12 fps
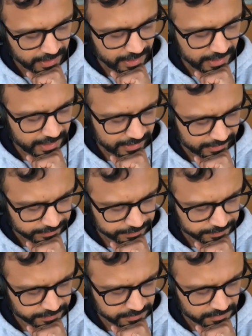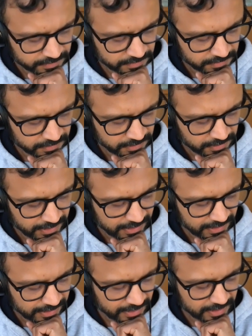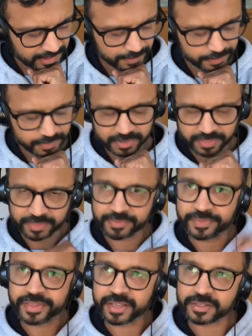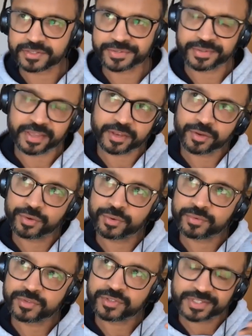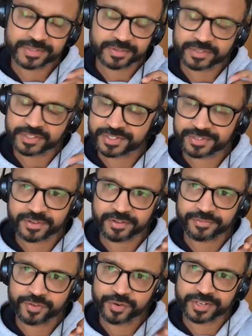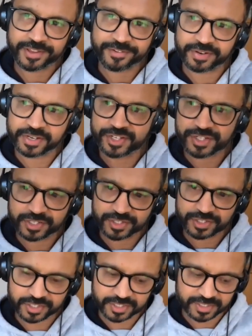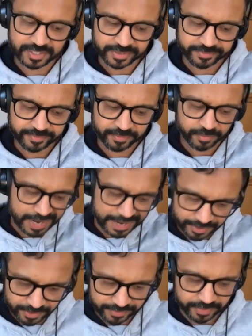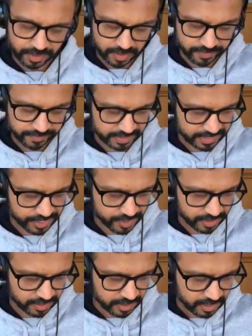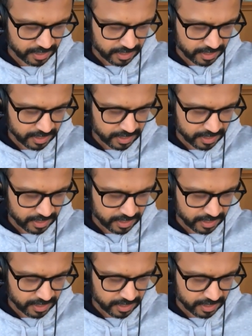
Ah, a, a couple of things that you, just, just a few definitions just to round off the conversation.